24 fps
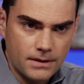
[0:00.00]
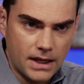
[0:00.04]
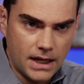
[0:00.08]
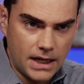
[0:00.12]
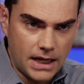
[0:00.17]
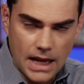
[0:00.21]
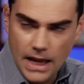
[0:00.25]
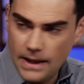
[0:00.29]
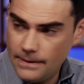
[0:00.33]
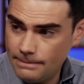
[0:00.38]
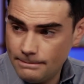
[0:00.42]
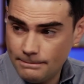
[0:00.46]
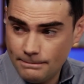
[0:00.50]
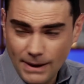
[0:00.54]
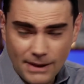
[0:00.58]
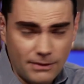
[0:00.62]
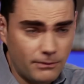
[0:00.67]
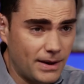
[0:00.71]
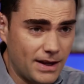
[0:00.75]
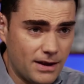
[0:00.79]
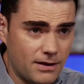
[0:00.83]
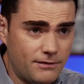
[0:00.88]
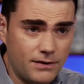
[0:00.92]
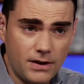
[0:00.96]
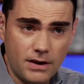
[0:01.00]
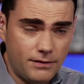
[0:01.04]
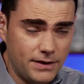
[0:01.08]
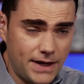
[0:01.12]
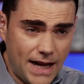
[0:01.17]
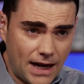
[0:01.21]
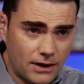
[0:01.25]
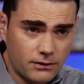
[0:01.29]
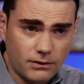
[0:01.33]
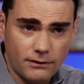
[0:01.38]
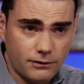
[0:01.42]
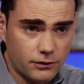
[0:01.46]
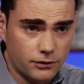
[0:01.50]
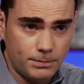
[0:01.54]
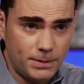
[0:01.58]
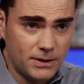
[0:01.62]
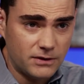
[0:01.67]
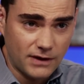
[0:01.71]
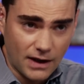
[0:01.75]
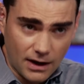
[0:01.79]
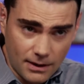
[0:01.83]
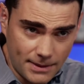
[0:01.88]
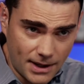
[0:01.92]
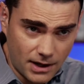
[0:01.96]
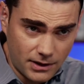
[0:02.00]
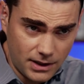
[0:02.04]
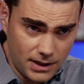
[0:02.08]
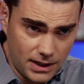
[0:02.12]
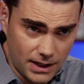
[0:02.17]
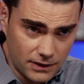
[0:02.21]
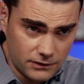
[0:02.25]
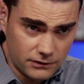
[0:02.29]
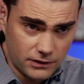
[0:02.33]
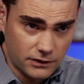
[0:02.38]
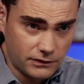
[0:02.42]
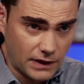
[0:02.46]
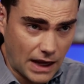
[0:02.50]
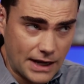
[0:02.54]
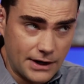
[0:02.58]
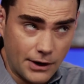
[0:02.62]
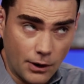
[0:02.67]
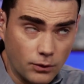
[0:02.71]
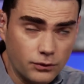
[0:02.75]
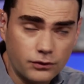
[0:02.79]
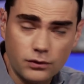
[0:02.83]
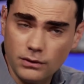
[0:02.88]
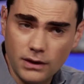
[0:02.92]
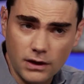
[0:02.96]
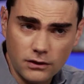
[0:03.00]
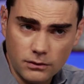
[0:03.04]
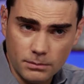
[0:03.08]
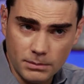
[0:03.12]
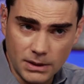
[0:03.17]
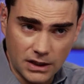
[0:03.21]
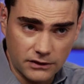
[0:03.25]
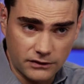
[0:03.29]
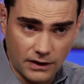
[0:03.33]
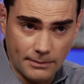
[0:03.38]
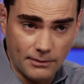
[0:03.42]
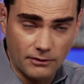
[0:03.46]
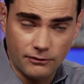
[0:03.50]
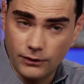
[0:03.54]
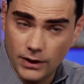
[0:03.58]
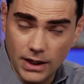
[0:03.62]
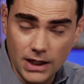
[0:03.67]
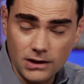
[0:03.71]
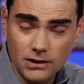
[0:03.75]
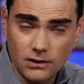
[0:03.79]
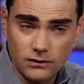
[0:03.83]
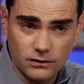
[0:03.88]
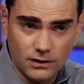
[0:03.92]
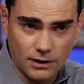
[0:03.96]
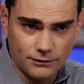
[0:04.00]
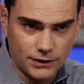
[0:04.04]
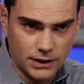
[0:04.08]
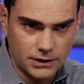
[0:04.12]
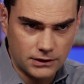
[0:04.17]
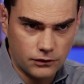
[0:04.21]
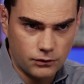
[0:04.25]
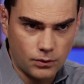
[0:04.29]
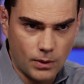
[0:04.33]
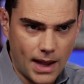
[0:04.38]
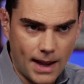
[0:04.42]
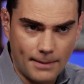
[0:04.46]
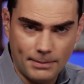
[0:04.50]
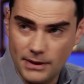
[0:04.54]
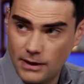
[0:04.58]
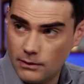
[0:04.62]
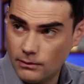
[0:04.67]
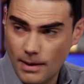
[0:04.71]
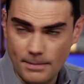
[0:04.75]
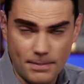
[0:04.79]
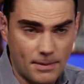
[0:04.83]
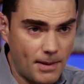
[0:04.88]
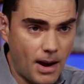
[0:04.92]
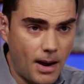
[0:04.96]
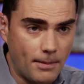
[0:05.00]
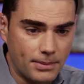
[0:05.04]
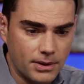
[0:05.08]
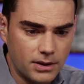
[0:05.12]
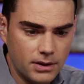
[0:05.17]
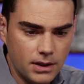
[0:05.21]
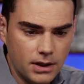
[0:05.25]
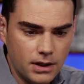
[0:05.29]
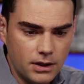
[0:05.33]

And, and by the way, if, if an actor ever speaks out about it and says, I don't do this because I'm afraid that stuff like this will happen, they rip him up.